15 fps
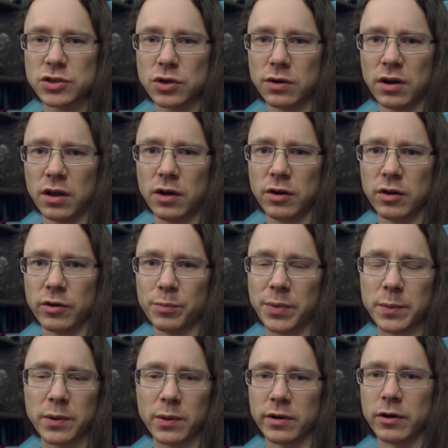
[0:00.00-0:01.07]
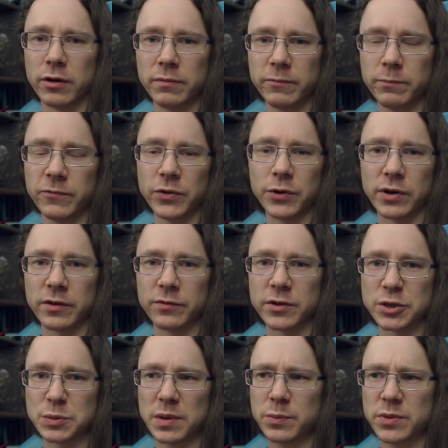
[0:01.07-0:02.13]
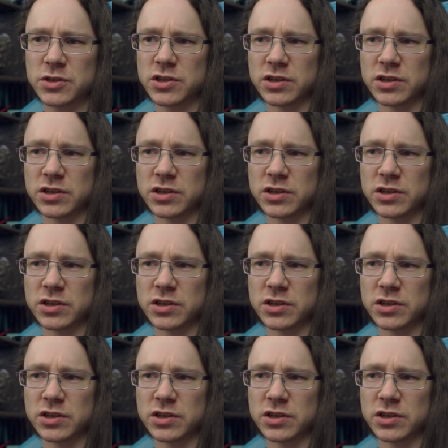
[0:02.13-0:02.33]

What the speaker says: all on people who are not Fallout First members.